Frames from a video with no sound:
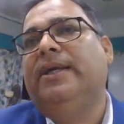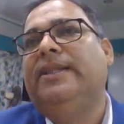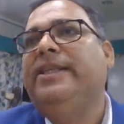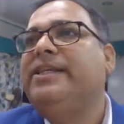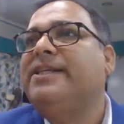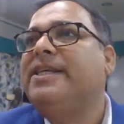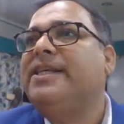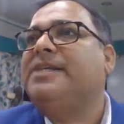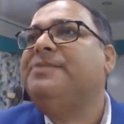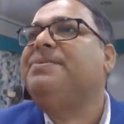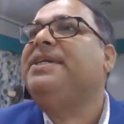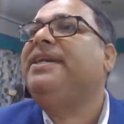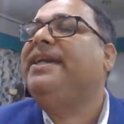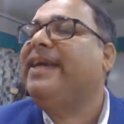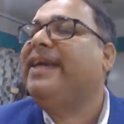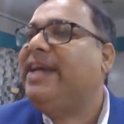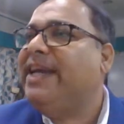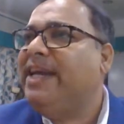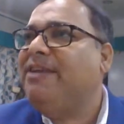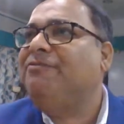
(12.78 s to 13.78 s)
This has been
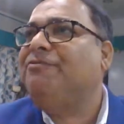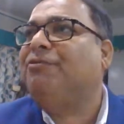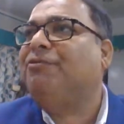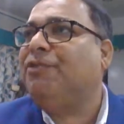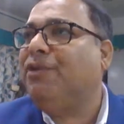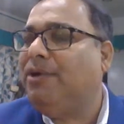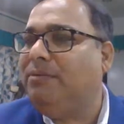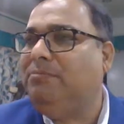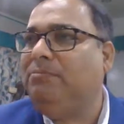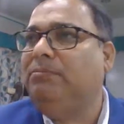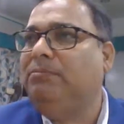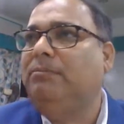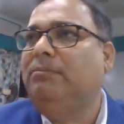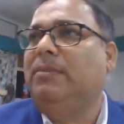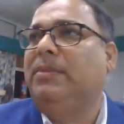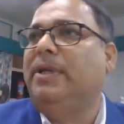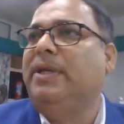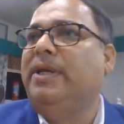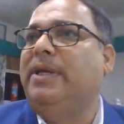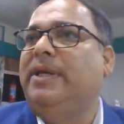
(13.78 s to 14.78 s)
taken from
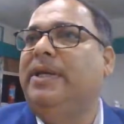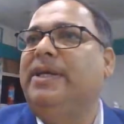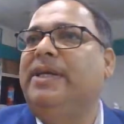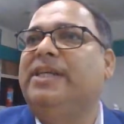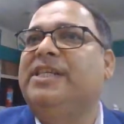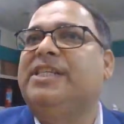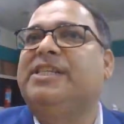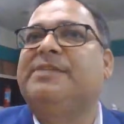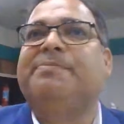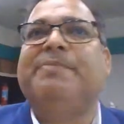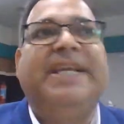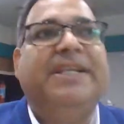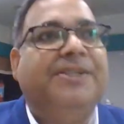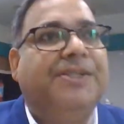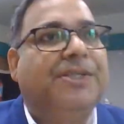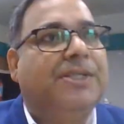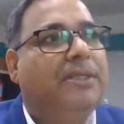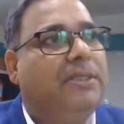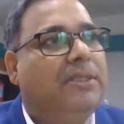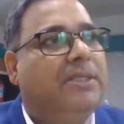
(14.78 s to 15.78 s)

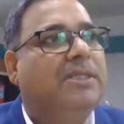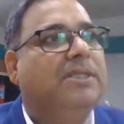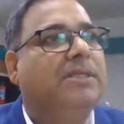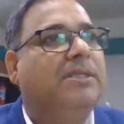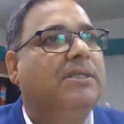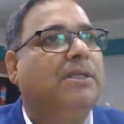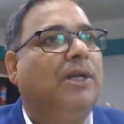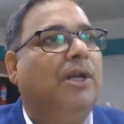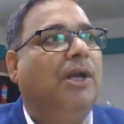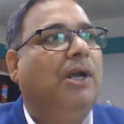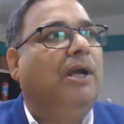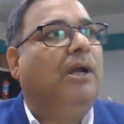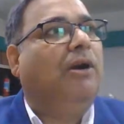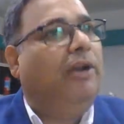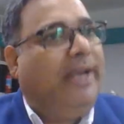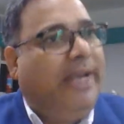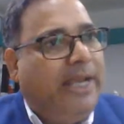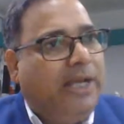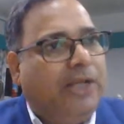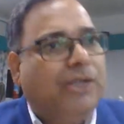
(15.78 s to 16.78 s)
Spenser's
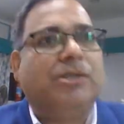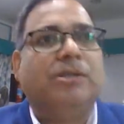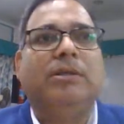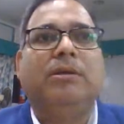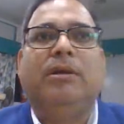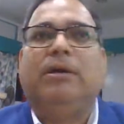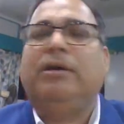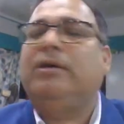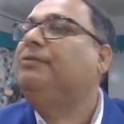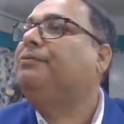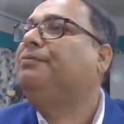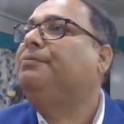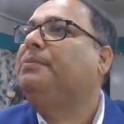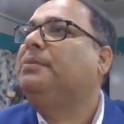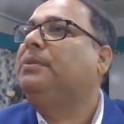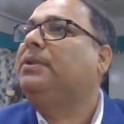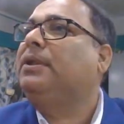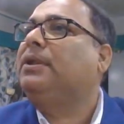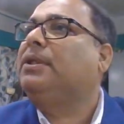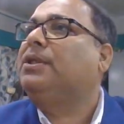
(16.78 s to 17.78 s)
collection of
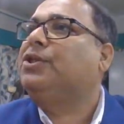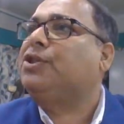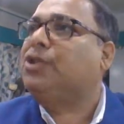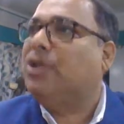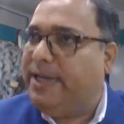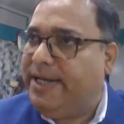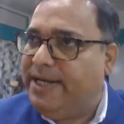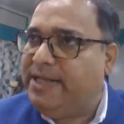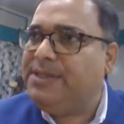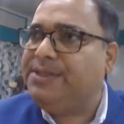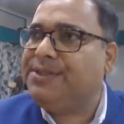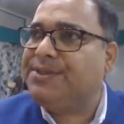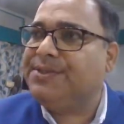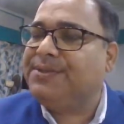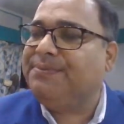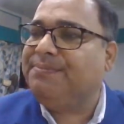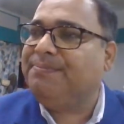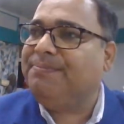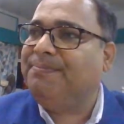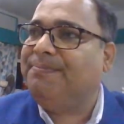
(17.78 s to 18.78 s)

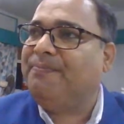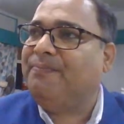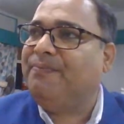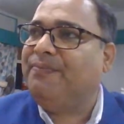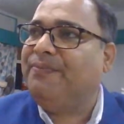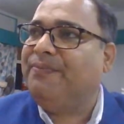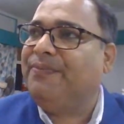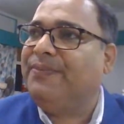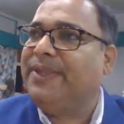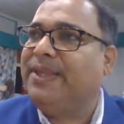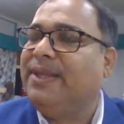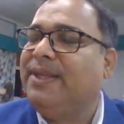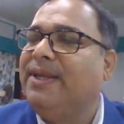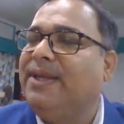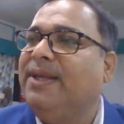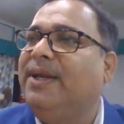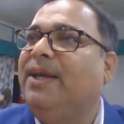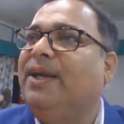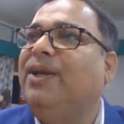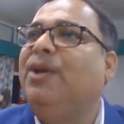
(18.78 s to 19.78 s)
sonnets
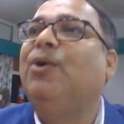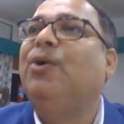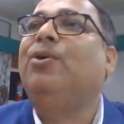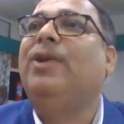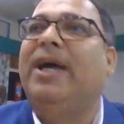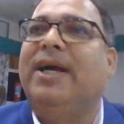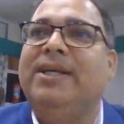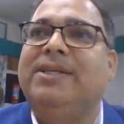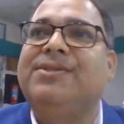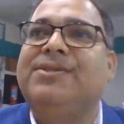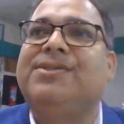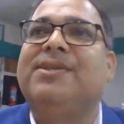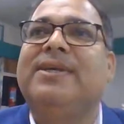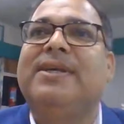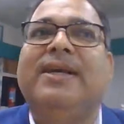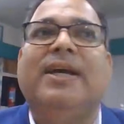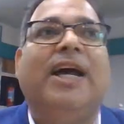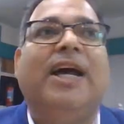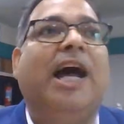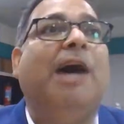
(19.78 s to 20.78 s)
known as
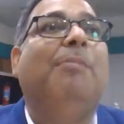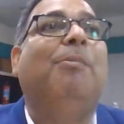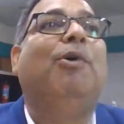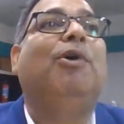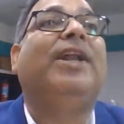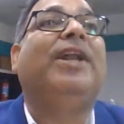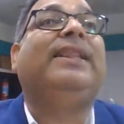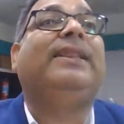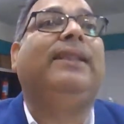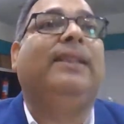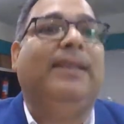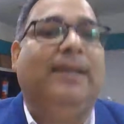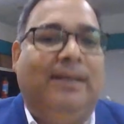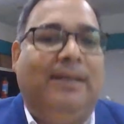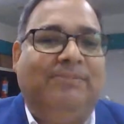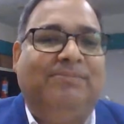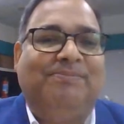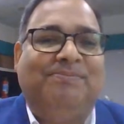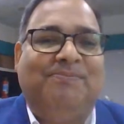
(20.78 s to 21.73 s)
Amoretti.